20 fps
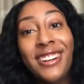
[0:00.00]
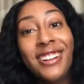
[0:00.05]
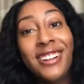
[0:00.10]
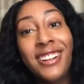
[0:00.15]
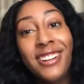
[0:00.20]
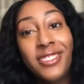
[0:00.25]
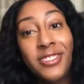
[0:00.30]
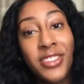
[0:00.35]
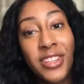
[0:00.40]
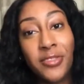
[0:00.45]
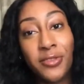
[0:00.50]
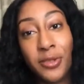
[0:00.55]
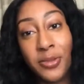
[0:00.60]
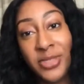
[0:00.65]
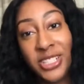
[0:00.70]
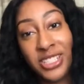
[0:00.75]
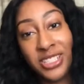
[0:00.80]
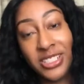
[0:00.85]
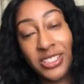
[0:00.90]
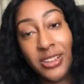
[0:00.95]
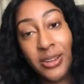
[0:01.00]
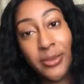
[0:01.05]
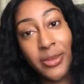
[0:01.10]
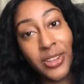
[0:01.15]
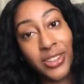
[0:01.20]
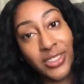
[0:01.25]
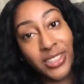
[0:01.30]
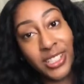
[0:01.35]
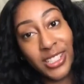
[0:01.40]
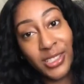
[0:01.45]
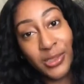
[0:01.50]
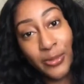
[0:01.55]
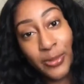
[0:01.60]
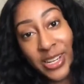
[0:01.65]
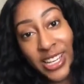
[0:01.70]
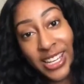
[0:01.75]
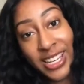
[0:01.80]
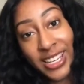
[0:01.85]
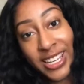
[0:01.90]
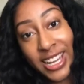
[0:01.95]
All of the information about this
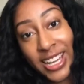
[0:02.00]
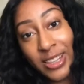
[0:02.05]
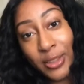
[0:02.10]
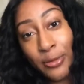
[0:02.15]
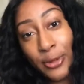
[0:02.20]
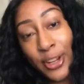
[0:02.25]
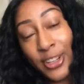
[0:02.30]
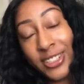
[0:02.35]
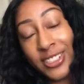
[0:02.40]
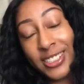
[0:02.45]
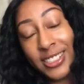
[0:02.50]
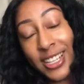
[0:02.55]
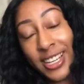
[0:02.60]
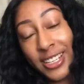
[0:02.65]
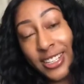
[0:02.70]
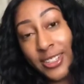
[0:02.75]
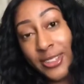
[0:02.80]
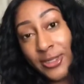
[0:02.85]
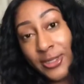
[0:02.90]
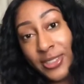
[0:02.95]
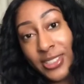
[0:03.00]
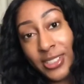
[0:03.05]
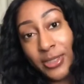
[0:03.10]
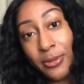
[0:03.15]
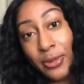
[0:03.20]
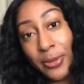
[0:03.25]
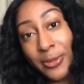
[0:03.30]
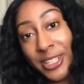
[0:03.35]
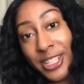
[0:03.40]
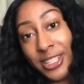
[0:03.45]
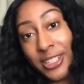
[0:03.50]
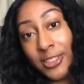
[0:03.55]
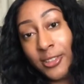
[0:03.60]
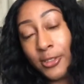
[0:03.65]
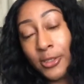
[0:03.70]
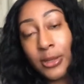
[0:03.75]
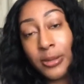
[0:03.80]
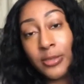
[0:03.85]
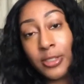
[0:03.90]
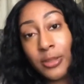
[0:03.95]
wig and the products I used will be in the
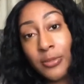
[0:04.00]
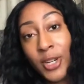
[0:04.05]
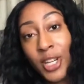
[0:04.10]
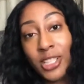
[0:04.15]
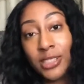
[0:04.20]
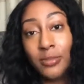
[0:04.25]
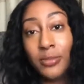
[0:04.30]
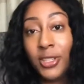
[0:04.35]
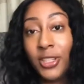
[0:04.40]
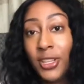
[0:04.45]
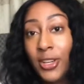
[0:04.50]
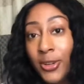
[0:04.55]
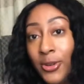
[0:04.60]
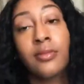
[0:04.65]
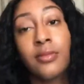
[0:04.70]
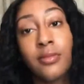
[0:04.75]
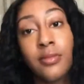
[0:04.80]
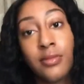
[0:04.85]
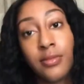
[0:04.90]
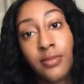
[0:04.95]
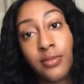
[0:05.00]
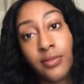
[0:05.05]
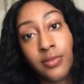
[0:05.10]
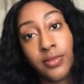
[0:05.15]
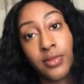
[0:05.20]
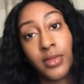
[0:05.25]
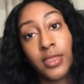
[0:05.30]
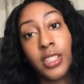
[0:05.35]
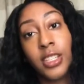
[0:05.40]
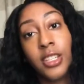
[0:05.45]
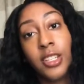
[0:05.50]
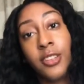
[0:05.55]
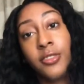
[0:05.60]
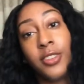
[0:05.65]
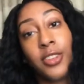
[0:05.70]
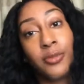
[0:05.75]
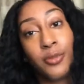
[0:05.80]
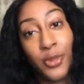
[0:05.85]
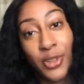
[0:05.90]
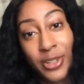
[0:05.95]
description box below. If you
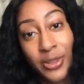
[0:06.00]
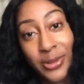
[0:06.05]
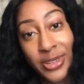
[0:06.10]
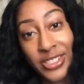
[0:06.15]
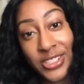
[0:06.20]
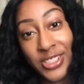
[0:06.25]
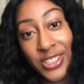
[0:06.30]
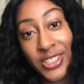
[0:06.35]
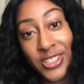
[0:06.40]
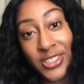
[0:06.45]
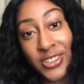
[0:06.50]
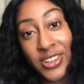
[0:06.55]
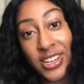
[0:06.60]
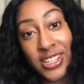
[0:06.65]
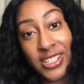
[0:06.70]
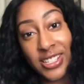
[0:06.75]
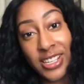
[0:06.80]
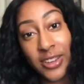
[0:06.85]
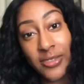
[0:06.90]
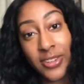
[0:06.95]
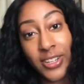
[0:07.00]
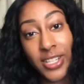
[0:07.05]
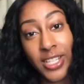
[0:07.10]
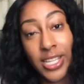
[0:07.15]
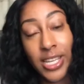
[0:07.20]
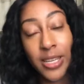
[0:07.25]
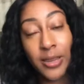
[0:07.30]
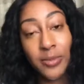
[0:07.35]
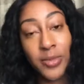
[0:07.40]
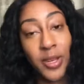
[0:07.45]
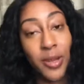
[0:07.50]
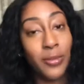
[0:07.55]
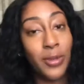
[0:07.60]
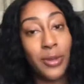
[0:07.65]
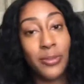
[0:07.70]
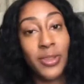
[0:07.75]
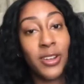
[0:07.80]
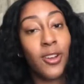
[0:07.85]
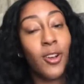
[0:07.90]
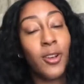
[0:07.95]
have more questions, you can definitely hit me up
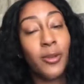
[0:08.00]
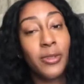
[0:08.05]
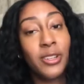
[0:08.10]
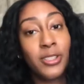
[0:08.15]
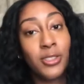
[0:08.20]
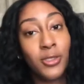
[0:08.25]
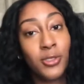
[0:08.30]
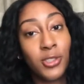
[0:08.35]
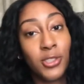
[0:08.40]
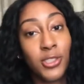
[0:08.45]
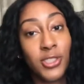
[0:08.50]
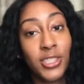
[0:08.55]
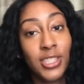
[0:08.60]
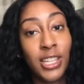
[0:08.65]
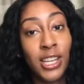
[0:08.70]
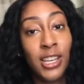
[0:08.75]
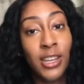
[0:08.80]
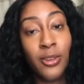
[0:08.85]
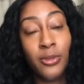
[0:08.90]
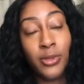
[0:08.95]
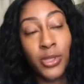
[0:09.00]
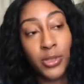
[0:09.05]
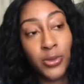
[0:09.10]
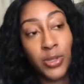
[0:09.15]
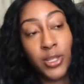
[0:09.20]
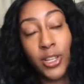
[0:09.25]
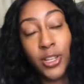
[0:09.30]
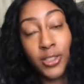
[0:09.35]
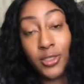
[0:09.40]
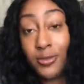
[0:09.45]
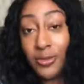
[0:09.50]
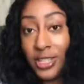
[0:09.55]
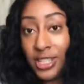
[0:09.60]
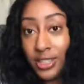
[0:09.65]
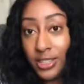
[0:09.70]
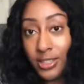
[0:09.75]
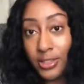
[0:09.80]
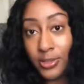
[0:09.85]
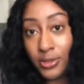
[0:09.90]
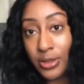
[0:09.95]
on all my socials, which will also be in
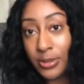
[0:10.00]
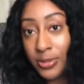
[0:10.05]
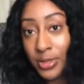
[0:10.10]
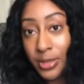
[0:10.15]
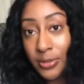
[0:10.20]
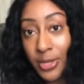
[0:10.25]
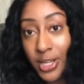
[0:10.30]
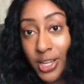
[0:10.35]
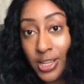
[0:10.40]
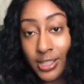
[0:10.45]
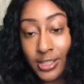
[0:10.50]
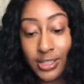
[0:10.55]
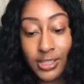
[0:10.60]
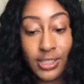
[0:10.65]
the description box.